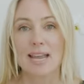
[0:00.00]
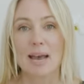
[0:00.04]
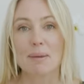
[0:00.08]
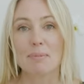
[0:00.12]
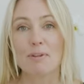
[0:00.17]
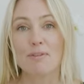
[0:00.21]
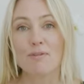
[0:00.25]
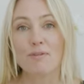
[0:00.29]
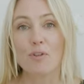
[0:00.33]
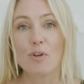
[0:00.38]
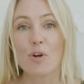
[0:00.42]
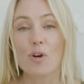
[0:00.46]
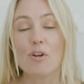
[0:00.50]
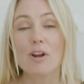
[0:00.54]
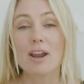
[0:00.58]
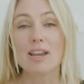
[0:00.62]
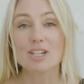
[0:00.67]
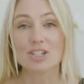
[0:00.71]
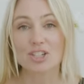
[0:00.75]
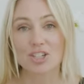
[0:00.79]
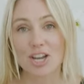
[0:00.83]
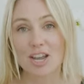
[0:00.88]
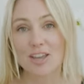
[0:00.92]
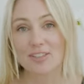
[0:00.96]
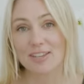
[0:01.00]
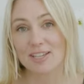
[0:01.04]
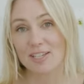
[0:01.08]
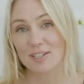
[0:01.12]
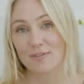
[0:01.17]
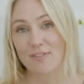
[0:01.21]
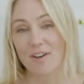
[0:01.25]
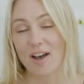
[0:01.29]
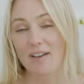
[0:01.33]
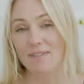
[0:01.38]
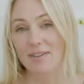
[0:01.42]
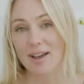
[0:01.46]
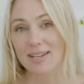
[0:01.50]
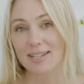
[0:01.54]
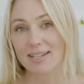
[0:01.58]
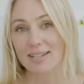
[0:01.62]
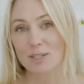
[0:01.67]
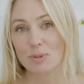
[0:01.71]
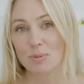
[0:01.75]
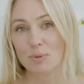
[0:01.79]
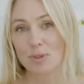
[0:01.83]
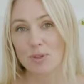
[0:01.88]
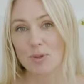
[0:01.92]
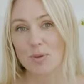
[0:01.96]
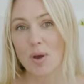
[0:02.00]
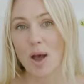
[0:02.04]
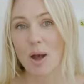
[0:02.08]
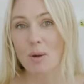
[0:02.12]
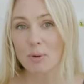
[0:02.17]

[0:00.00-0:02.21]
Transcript: Now, before I share these 5 ideas with you,